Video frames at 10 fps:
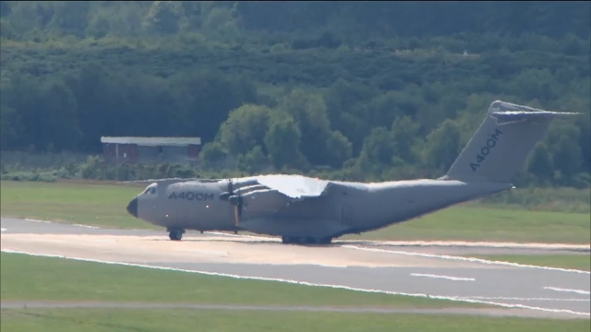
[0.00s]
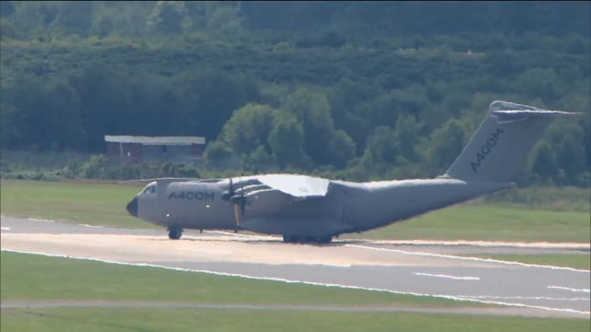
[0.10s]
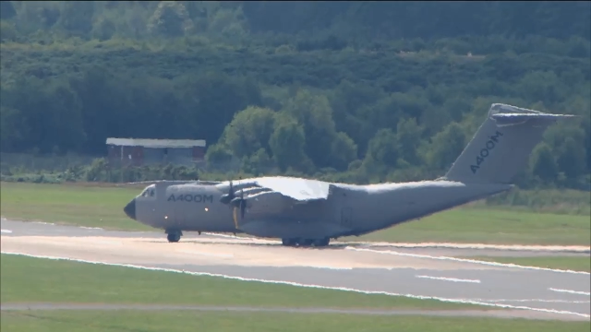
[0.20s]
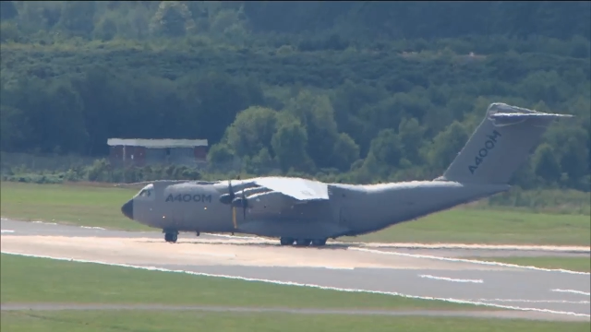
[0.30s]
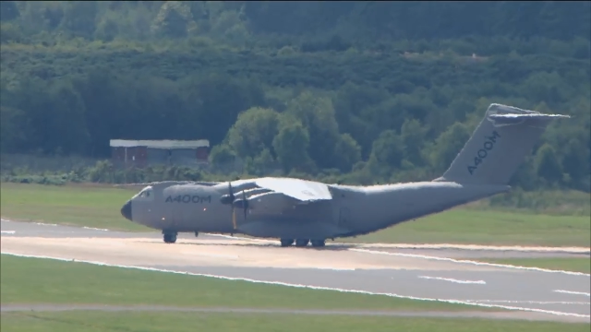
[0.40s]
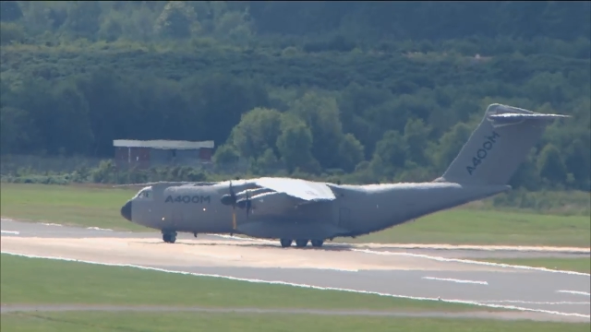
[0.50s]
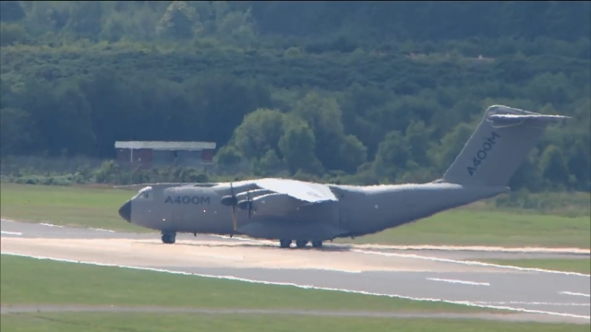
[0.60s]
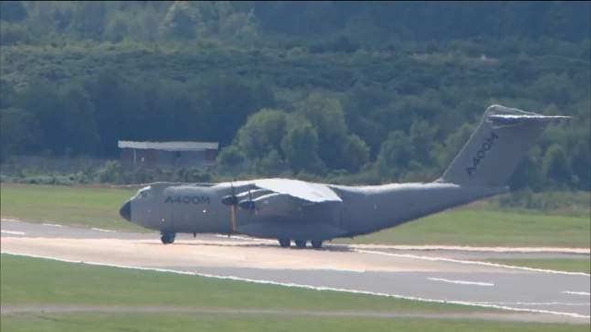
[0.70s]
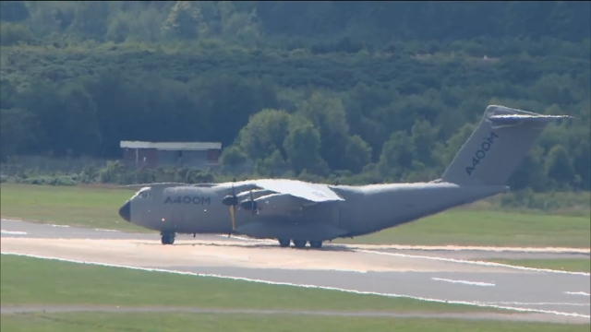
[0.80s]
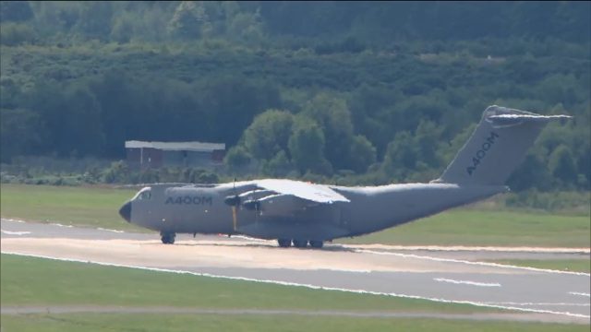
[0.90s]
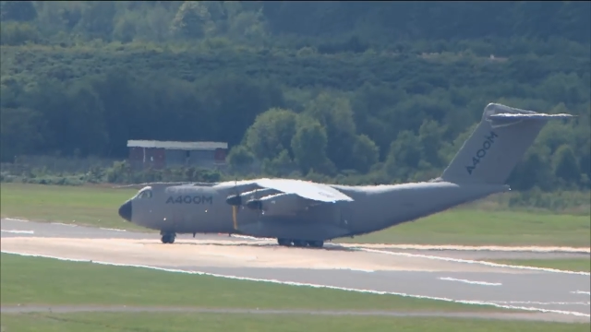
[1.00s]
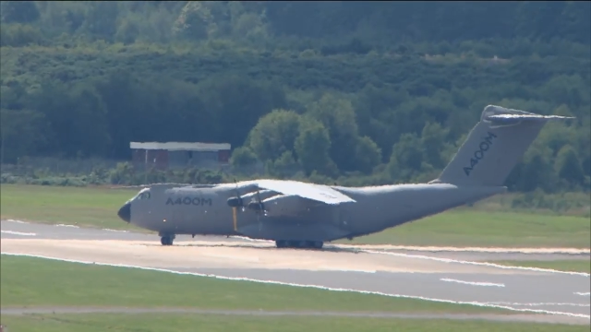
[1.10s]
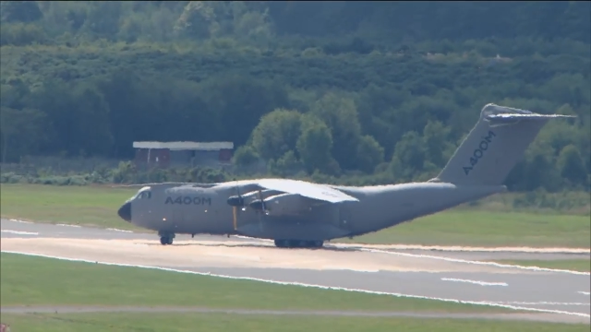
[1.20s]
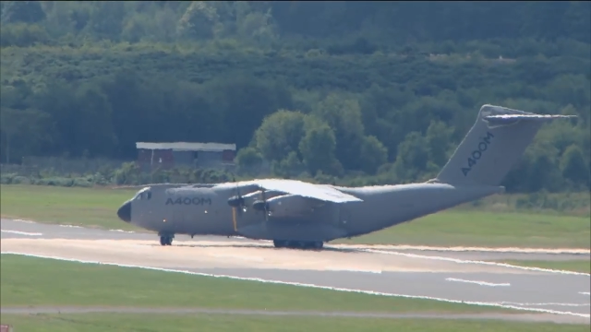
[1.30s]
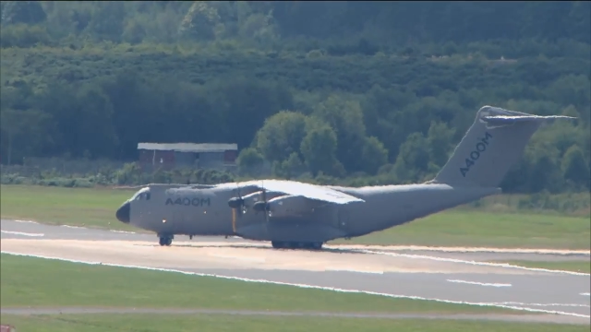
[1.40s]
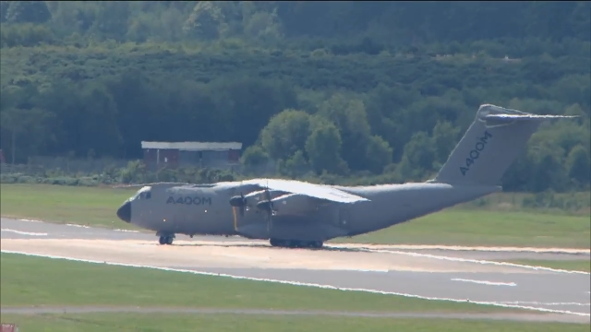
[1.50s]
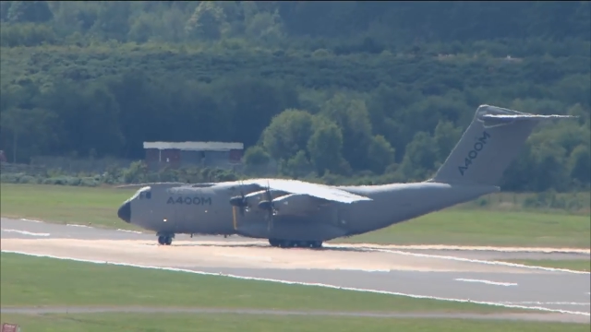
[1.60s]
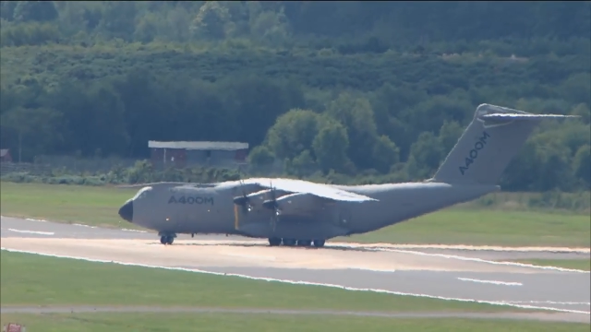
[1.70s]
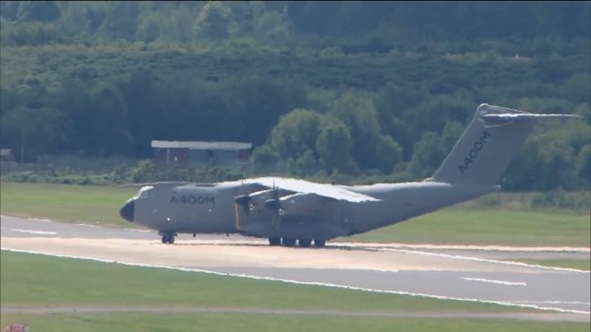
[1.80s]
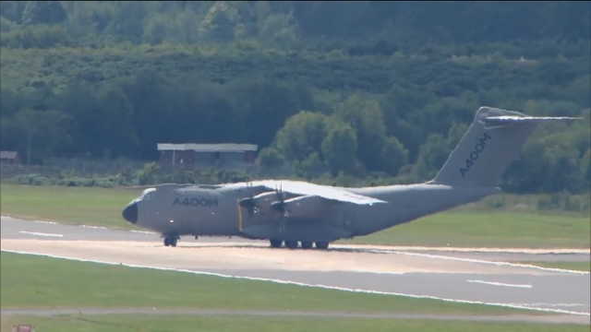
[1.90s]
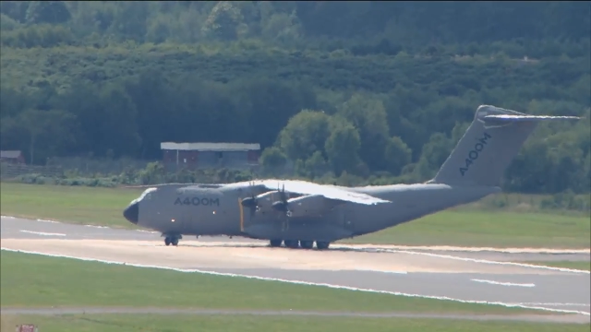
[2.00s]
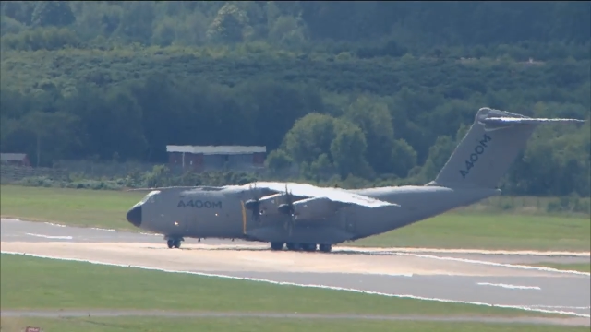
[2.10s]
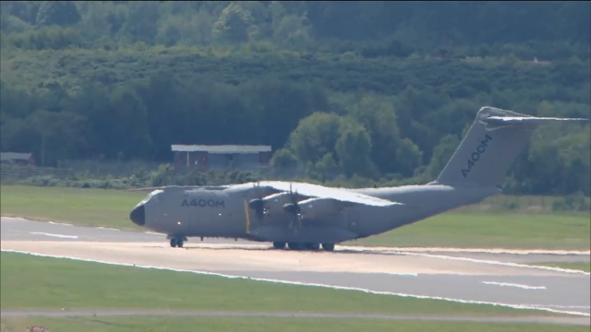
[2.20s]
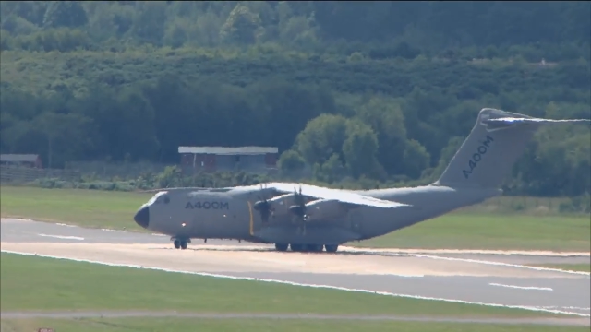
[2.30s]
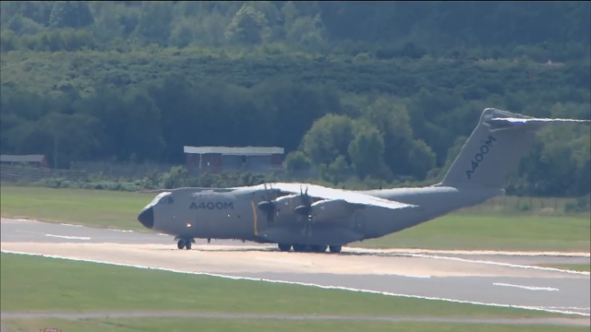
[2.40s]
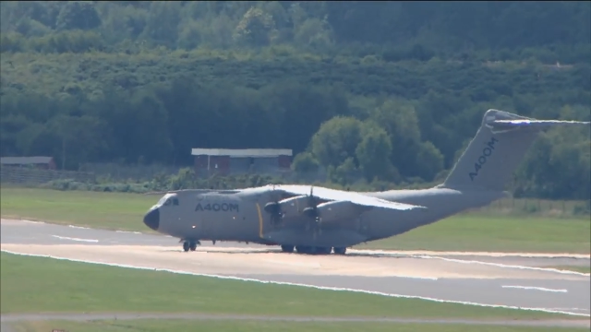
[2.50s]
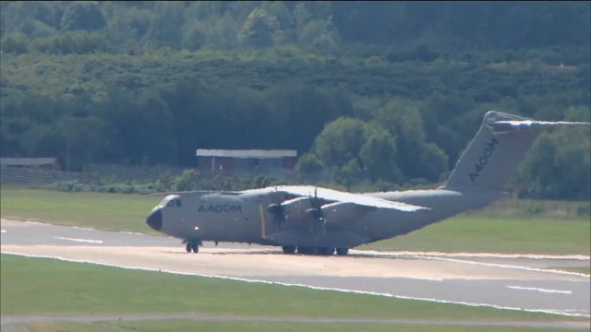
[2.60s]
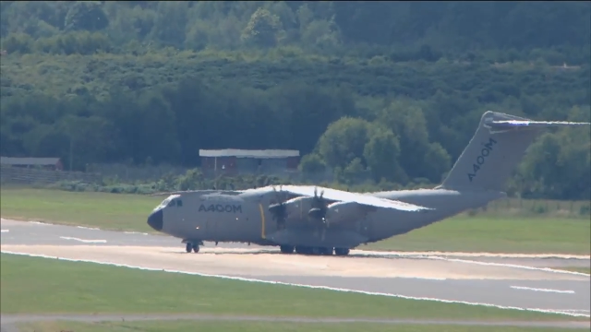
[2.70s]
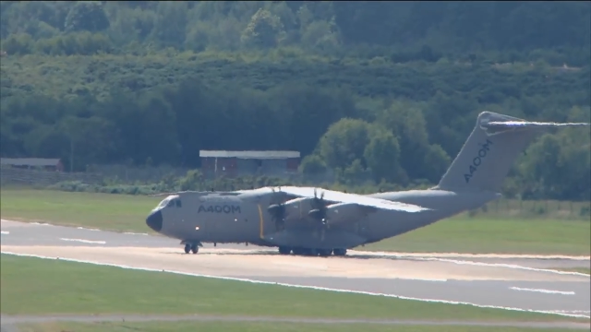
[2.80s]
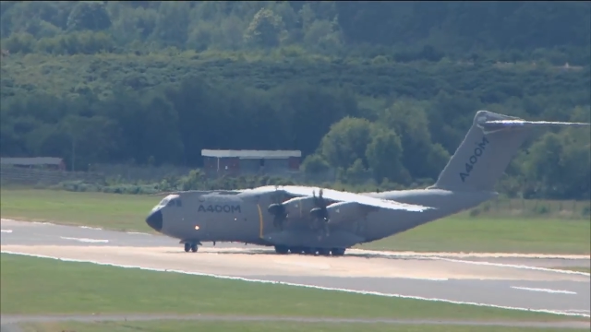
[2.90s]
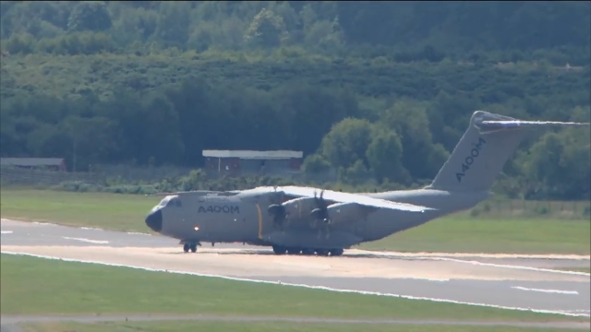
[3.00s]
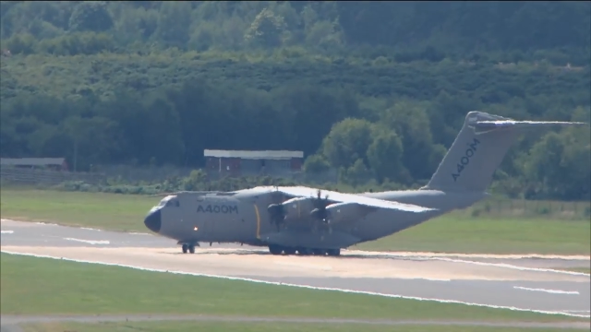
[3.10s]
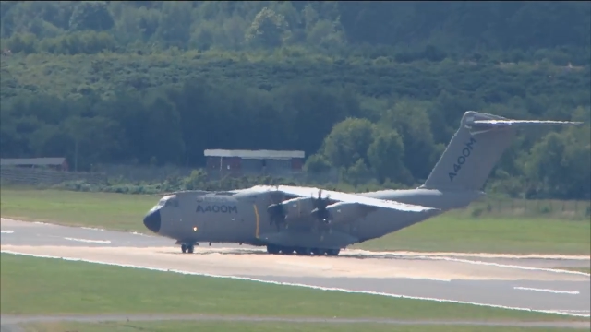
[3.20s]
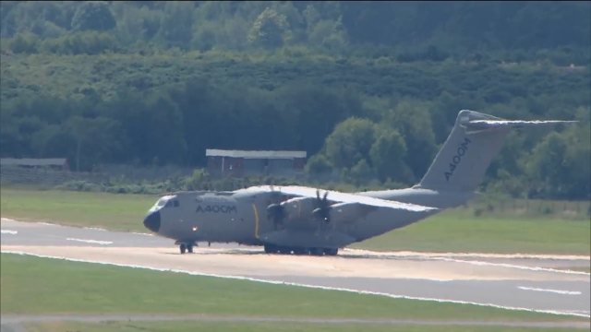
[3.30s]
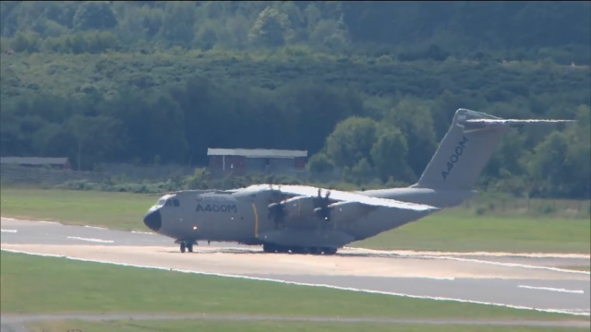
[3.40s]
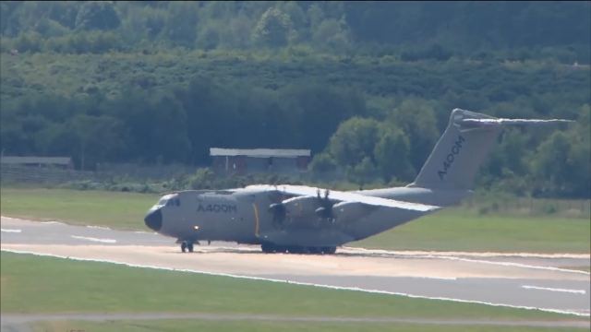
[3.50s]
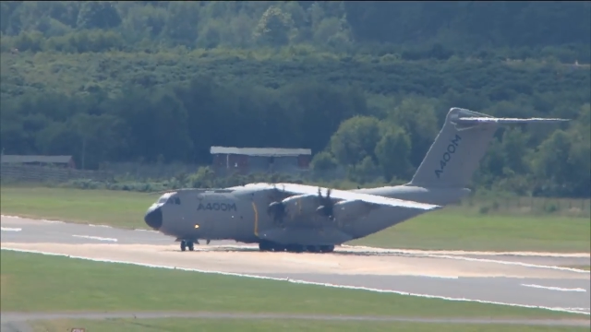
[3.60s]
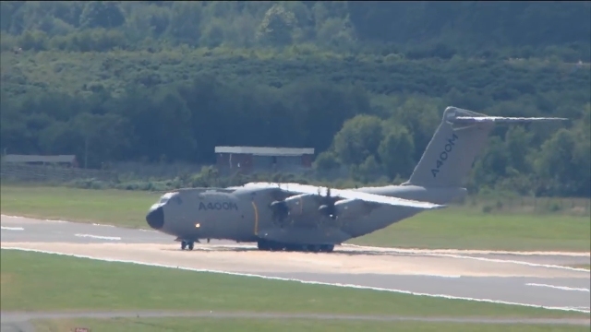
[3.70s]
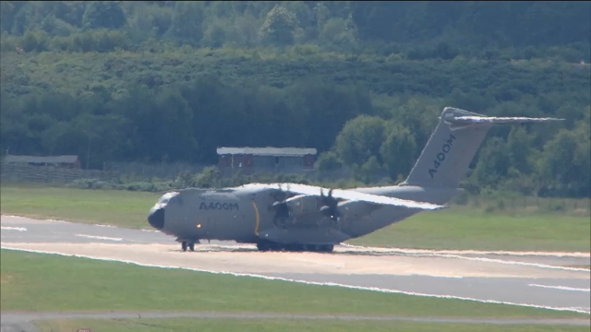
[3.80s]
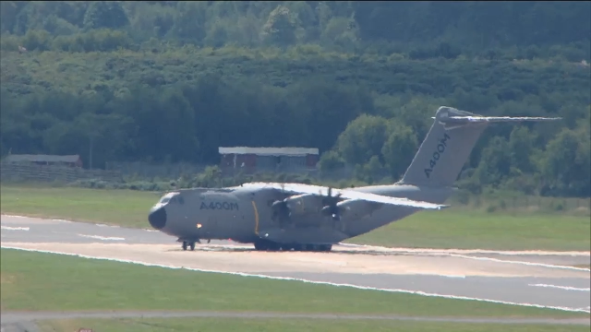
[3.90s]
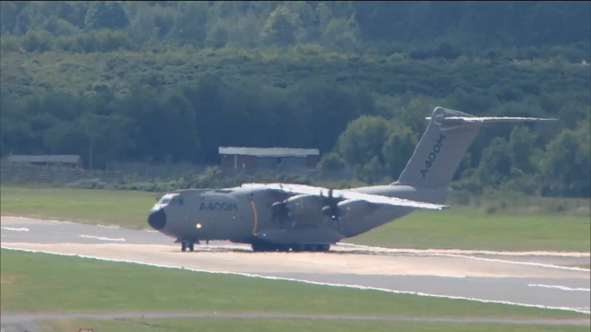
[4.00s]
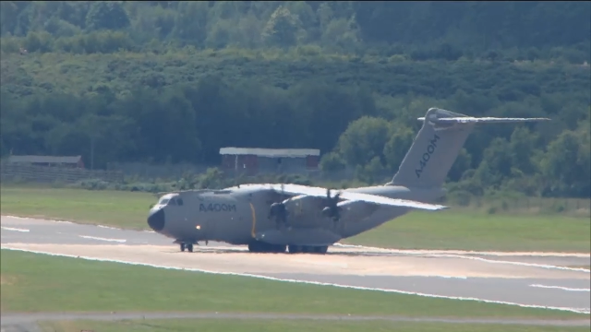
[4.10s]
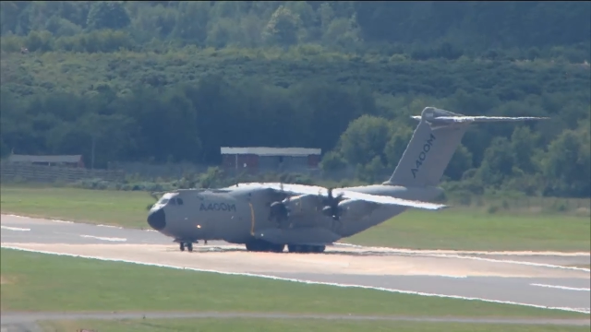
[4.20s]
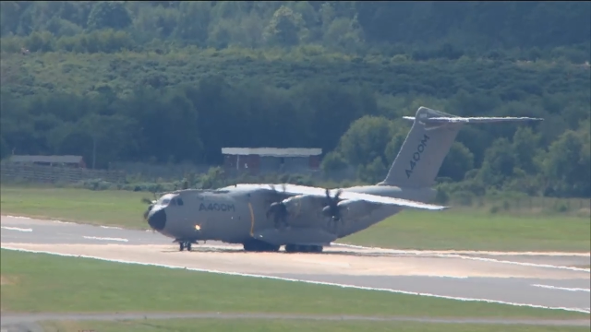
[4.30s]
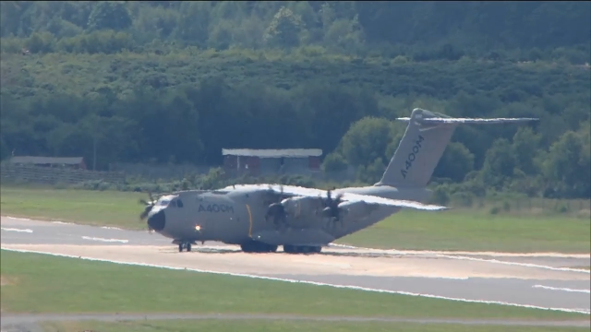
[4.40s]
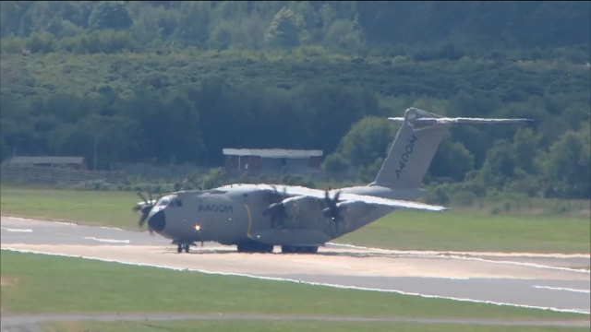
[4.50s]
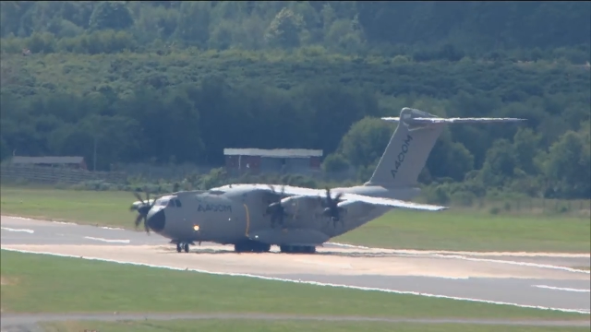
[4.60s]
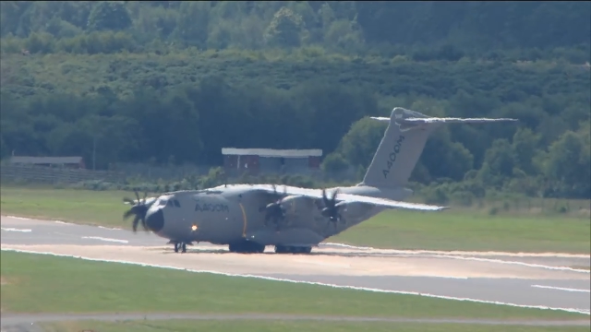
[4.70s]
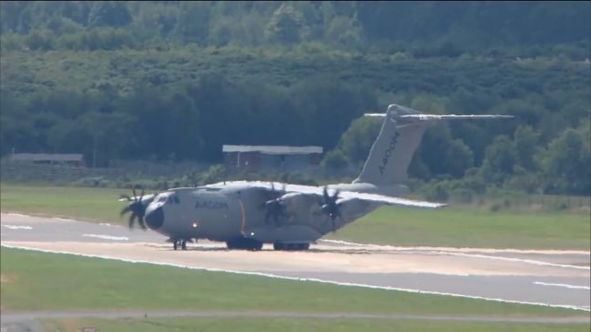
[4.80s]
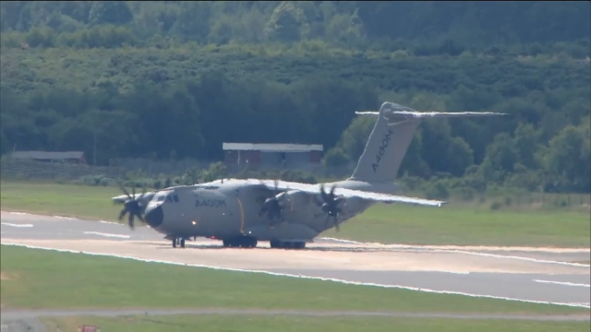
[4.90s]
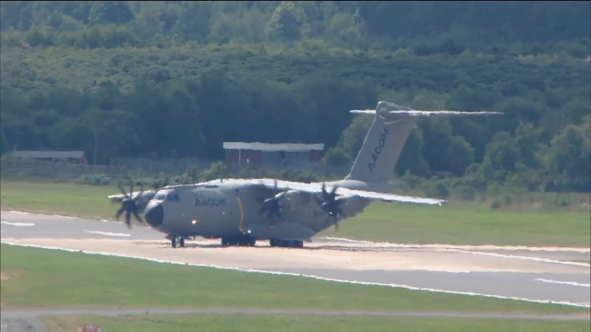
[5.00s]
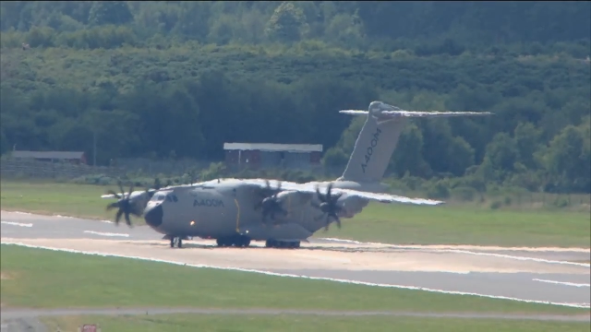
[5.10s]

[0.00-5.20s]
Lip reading: No face is visible, so there are no lips to read.